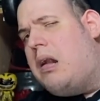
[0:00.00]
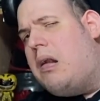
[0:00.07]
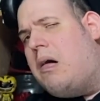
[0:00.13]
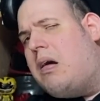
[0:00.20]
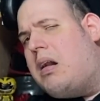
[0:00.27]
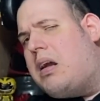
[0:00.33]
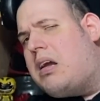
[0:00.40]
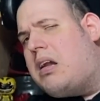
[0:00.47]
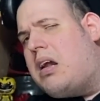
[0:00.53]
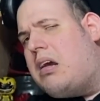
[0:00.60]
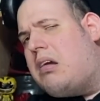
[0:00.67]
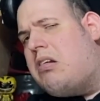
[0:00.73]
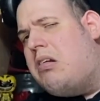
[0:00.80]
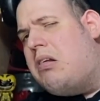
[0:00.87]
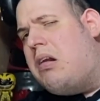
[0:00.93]
Lightning
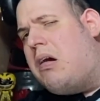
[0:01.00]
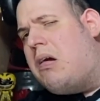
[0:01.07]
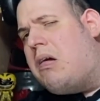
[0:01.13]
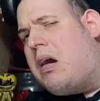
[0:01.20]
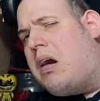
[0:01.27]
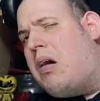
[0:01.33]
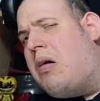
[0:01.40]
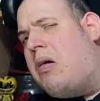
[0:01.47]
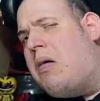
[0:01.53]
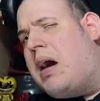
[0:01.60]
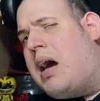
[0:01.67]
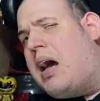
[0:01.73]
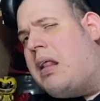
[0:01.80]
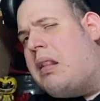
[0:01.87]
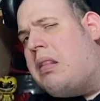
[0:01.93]
Section logo
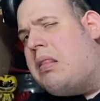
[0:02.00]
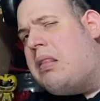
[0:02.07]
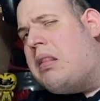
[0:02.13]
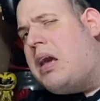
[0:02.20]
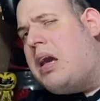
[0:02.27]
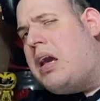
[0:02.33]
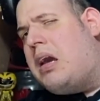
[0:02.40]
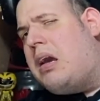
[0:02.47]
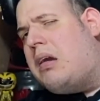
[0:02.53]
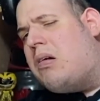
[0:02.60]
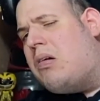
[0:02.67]
and the